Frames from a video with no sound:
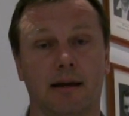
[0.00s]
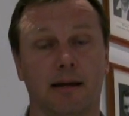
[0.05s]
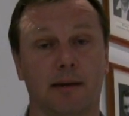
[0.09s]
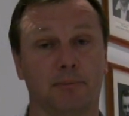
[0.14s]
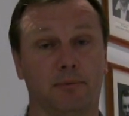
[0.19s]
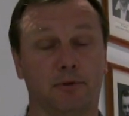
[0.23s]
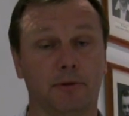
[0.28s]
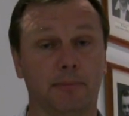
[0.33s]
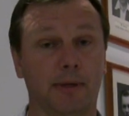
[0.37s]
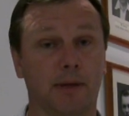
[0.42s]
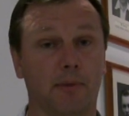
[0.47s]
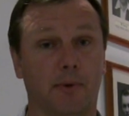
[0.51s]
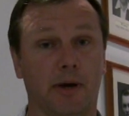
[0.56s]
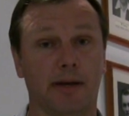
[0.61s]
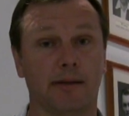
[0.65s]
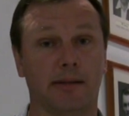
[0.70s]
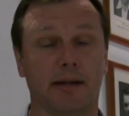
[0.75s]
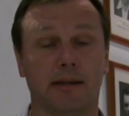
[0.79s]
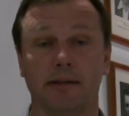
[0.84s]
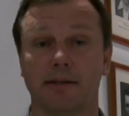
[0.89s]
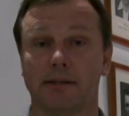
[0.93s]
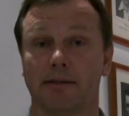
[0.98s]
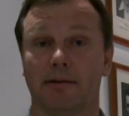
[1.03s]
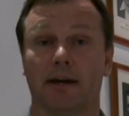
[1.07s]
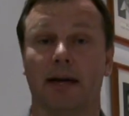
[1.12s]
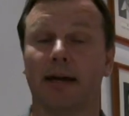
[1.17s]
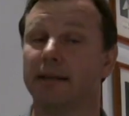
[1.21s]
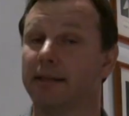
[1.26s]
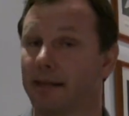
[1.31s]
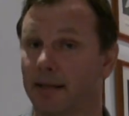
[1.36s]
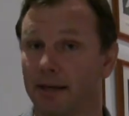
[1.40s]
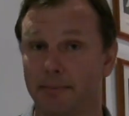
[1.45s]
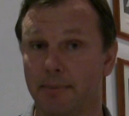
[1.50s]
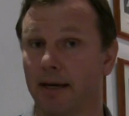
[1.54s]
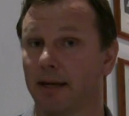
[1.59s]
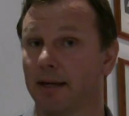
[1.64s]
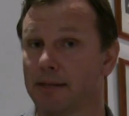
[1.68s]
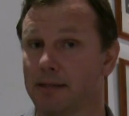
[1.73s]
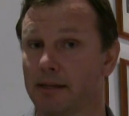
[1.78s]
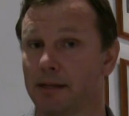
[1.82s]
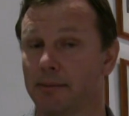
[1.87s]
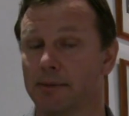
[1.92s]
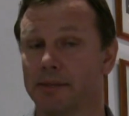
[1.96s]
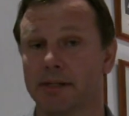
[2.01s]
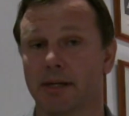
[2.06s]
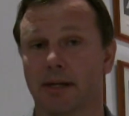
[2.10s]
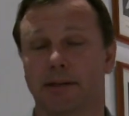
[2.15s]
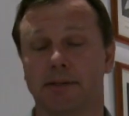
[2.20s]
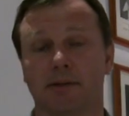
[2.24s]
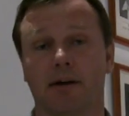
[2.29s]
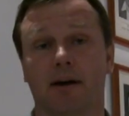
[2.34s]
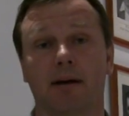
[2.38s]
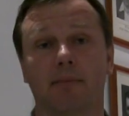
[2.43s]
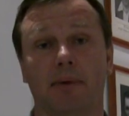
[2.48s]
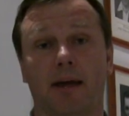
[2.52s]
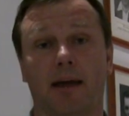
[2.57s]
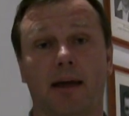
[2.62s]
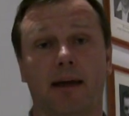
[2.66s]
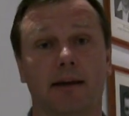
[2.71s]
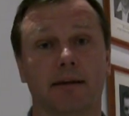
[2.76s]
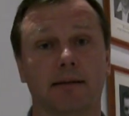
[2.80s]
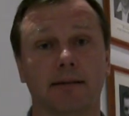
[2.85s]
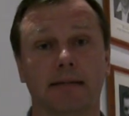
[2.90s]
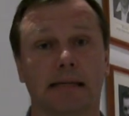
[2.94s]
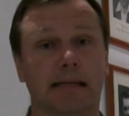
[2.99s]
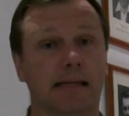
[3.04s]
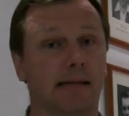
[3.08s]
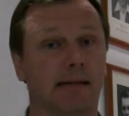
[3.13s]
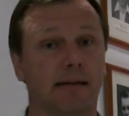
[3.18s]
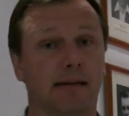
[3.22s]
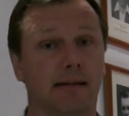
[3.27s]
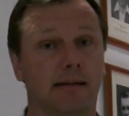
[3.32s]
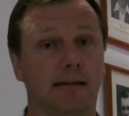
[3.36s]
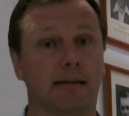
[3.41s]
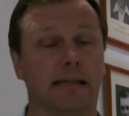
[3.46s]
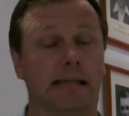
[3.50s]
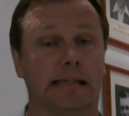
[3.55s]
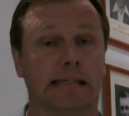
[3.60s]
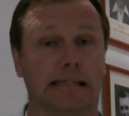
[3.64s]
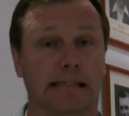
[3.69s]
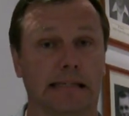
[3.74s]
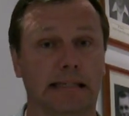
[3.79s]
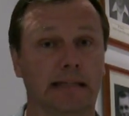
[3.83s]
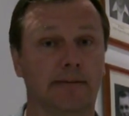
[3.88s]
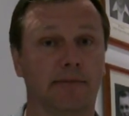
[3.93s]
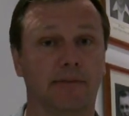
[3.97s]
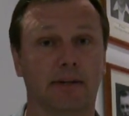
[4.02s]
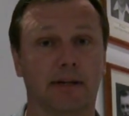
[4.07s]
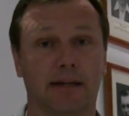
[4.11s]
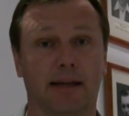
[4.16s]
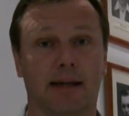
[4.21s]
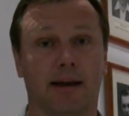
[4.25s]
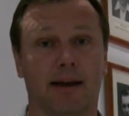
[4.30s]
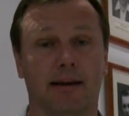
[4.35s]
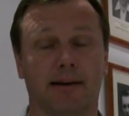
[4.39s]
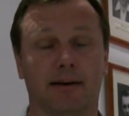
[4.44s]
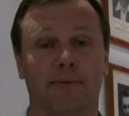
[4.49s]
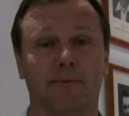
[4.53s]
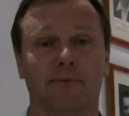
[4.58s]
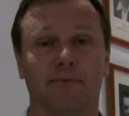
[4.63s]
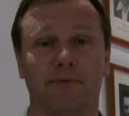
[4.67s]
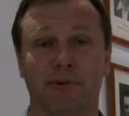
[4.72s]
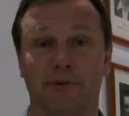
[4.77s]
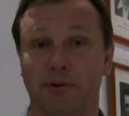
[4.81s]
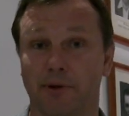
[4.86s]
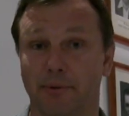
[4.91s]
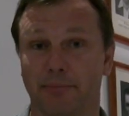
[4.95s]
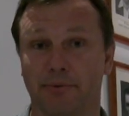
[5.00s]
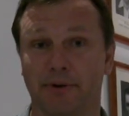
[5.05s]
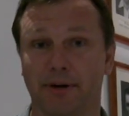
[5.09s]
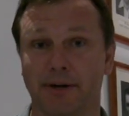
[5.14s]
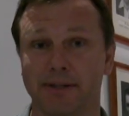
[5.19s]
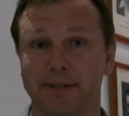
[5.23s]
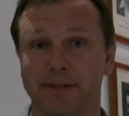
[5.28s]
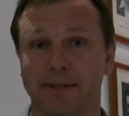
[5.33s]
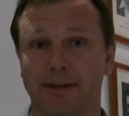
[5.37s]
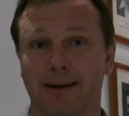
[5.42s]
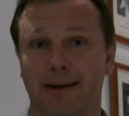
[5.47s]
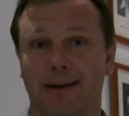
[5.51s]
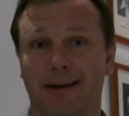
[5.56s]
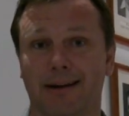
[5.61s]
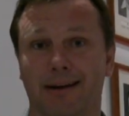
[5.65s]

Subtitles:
blew me away then, so I had to come back and see him a second time and he delivered again. I'm very impressed.